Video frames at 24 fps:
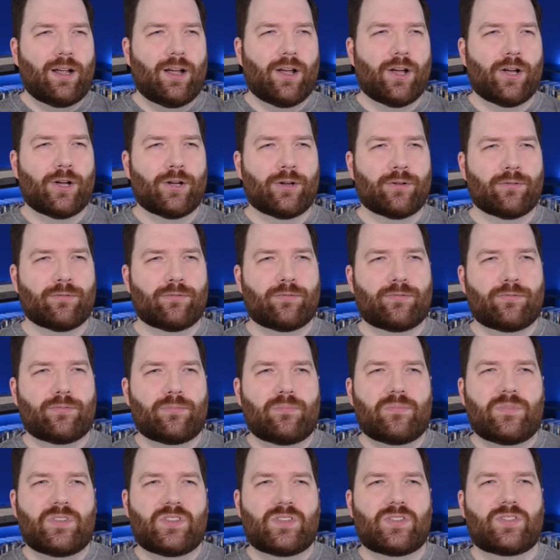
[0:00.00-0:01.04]
of
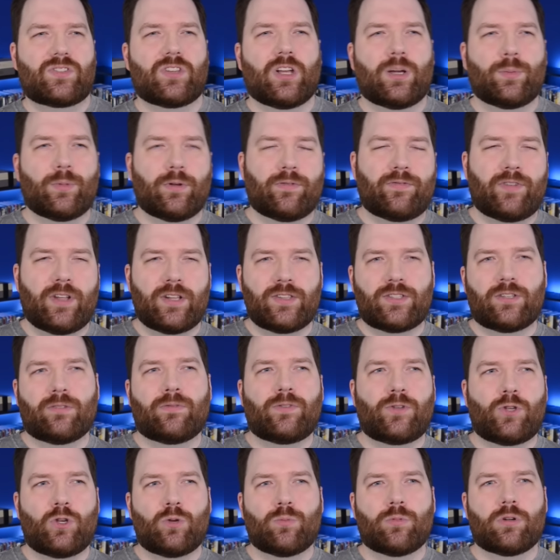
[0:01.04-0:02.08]
some offensive
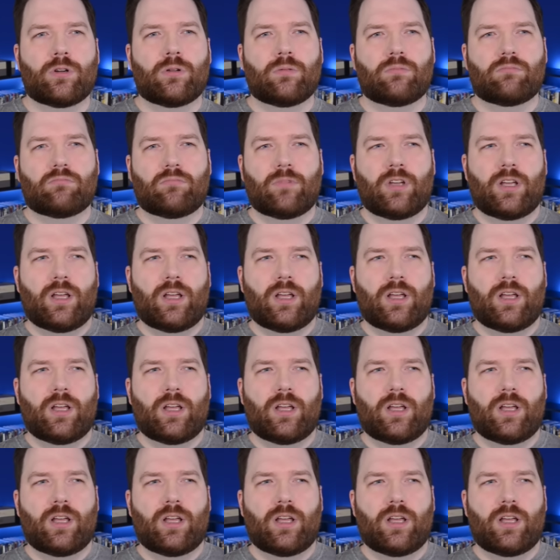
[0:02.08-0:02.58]
humor,